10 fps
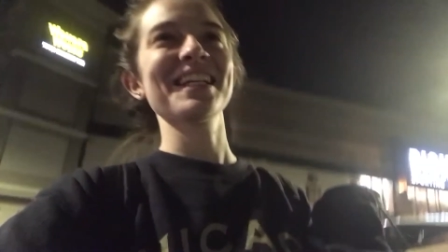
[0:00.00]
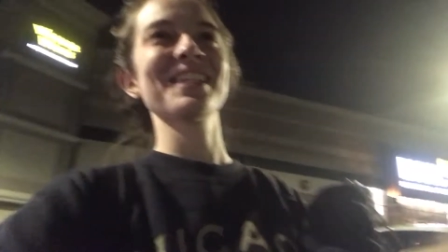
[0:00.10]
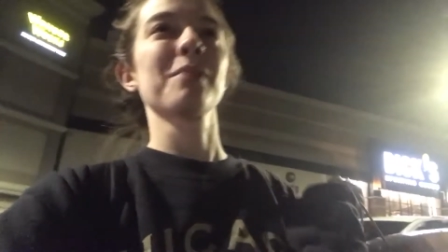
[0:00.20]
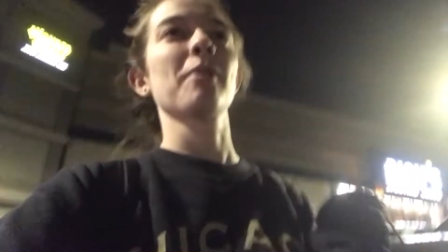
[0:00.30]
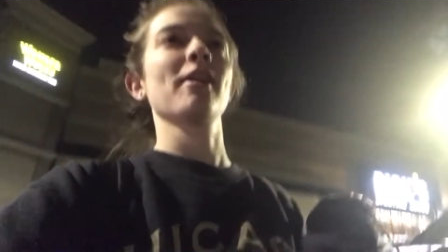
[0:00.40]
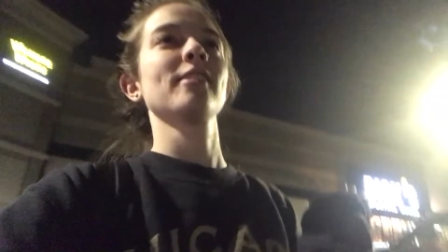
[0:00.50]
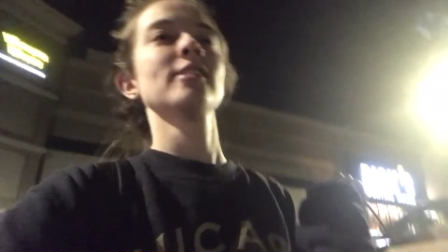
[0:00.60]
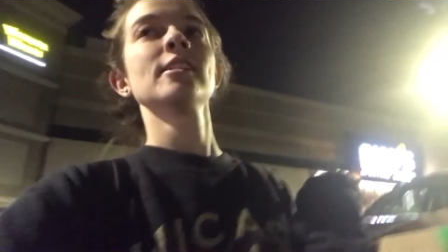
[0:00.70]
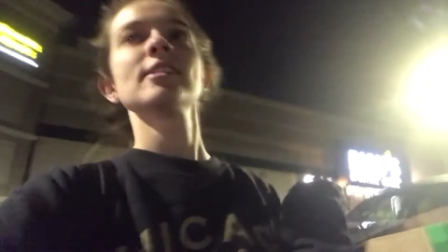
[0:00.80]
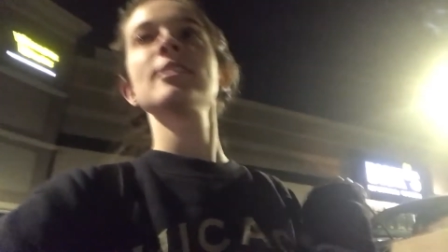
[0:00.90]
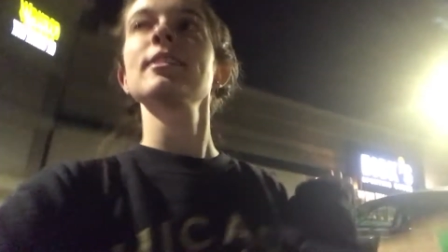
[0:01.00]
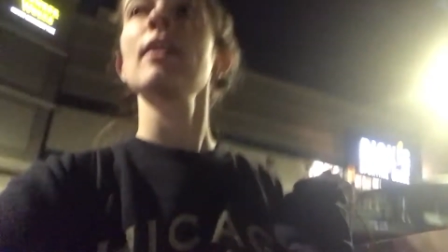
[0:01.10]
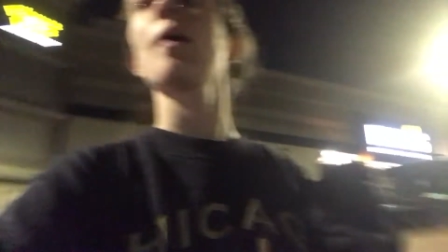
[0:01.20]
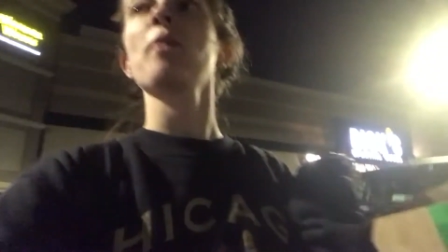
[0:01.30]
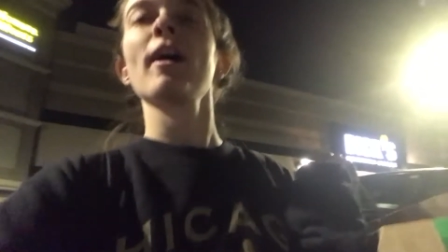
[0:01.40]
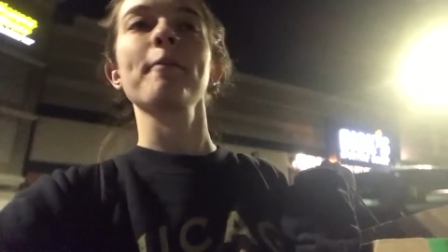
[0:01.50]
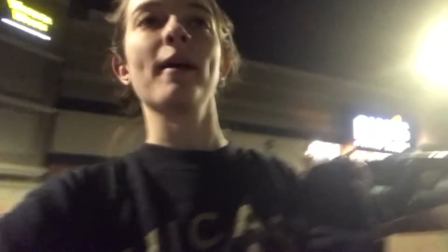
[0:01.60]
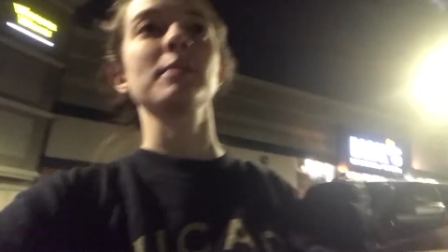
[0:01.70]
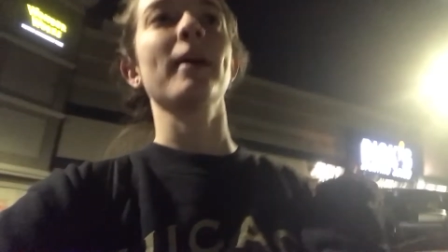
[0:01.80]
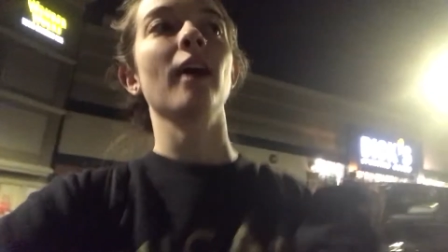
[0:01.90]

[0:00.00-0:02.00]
sides of the mall. So I'm walking back to my